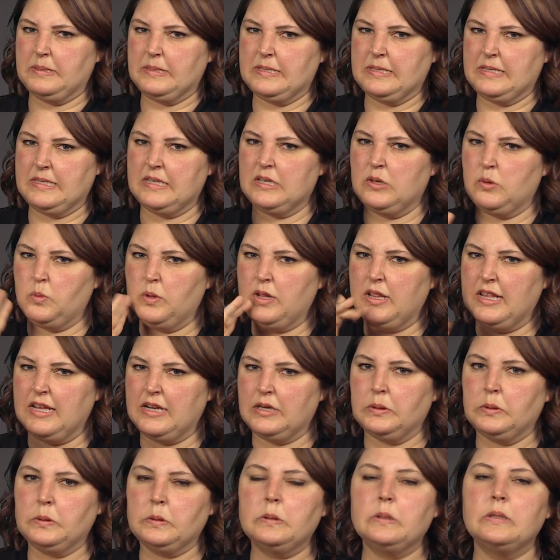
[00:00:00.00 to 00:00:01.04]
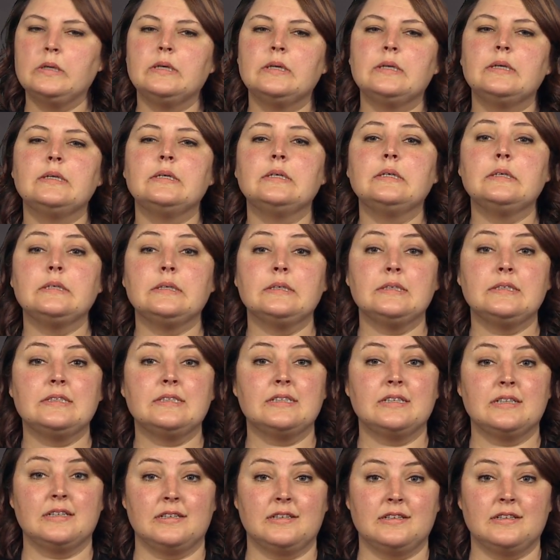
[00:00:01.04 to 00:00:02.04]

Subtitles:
DVDs.